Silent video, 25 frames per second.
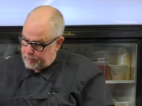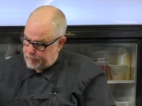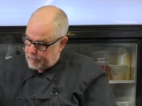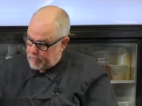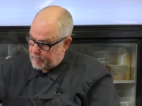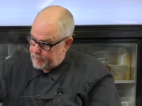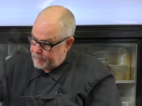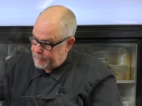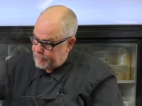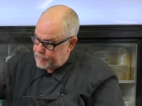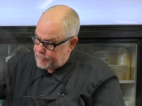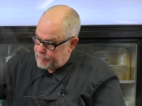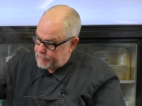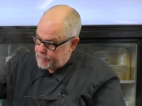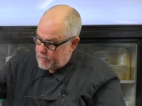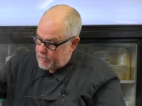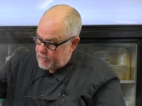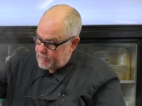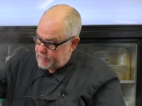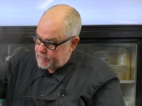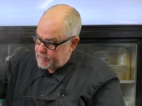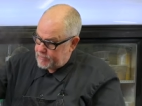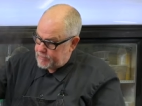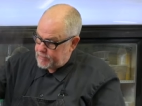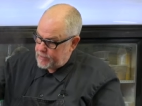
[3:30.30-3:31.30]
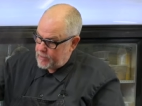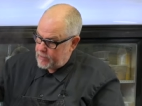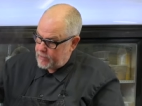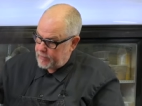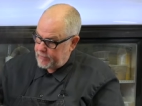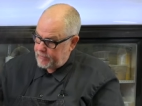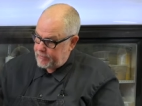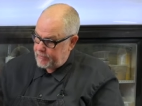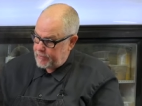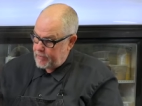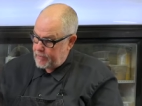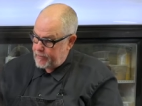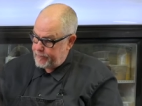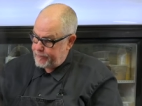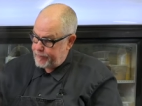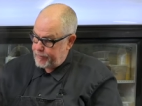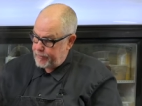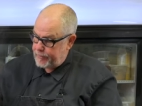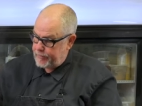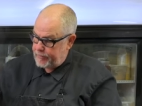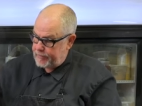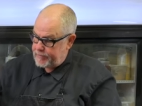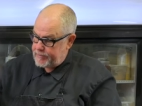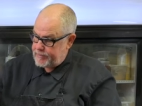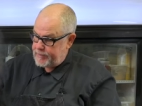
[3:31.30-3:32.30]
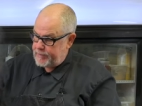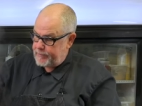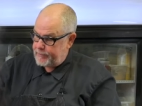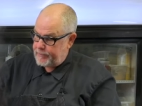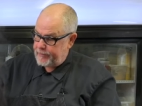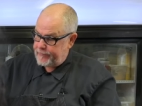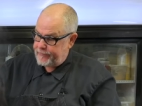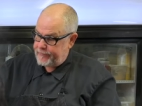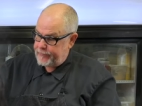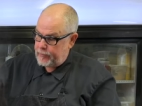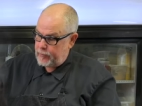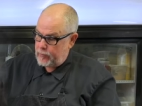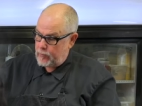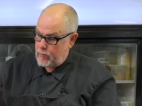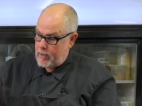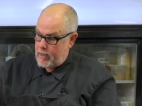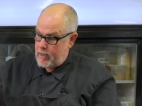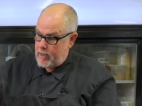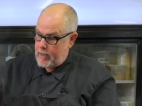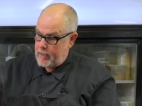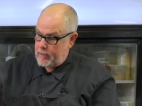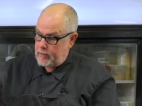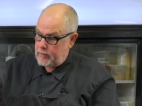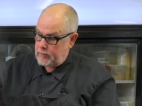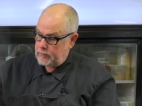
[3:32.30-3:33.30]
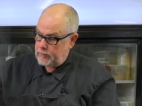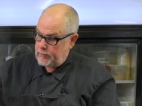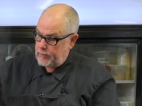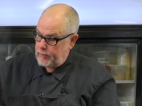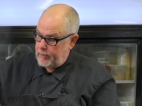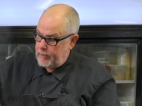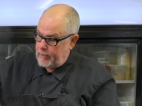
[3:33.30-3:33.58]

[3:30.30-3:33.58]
barbecue sauce. It's darkened up. It's simmered for a while.